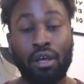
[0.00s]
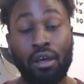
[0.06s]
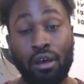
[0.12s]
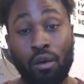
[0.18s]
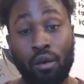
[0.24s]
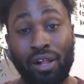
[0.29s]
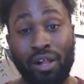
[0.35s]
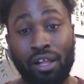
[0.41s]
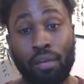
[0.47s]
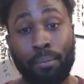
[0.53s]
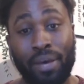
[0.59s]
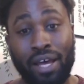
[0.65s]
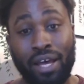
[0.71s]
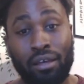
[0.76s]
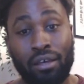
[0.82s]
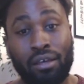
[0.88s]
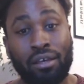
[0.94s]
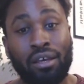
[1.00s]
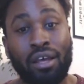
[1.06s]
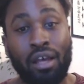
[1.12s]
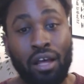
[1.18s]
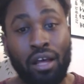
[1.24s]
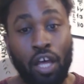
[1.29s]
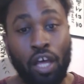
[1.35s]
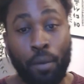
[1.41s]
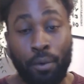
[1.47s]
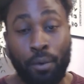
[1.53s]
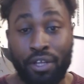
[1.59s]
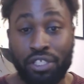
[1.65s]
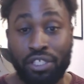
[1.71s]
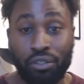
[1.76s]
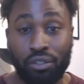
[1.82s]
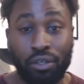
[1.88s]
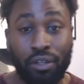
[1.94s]
Welcome back. Hope you
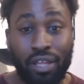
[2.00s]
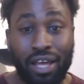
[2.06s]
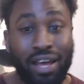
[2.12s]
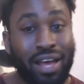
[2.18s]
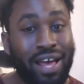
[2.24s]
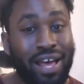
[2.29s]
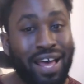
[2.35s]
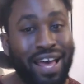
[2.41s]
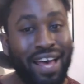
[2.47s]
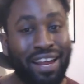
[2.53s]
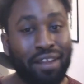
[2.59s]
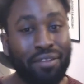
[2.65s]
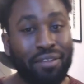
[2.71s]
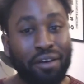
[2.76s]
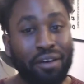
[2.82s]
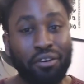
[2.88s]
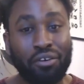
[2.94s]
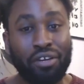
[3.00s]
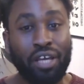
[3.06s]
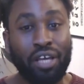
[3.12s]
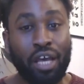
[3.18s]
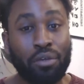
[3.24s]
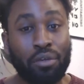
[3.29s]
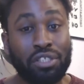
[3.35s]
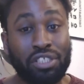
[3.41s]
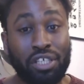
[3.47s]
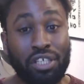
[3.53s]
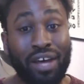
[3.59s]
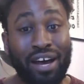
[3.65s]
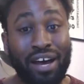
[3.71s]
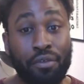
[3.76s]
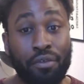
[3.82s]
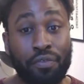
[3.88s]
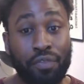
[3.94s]
enjoyed that. And I'm now going to go on to
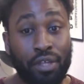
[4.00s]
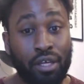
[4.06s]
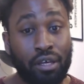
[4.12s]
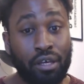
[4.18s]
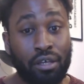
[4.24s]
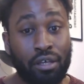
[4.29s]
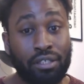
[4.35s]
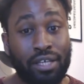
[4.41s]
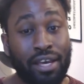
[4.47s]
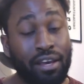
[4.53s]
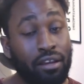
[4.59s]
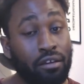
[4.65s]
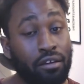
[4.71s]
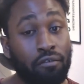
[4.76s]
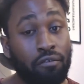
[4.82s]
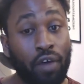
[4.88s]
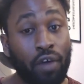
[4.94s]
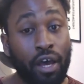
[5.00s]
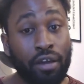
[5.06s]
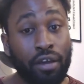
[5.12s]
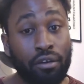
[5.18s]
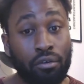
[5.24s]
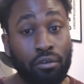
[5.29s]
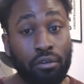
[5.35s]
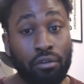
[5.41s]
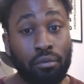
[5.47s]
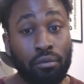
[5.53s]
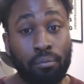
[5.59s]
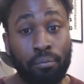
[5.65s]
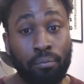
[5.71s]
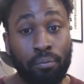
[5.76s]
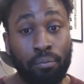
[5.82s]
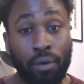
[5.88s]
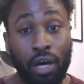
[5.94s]
our third and final
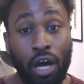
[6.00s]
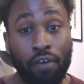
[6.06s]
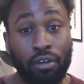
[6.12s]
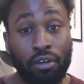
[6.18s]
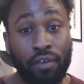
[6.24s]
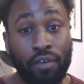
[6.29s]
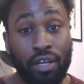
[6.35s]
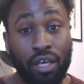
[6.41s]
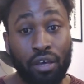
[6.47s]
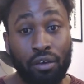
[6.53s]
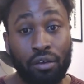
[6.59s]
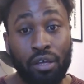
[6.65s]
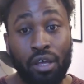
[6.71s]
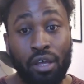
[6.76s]
part of the video.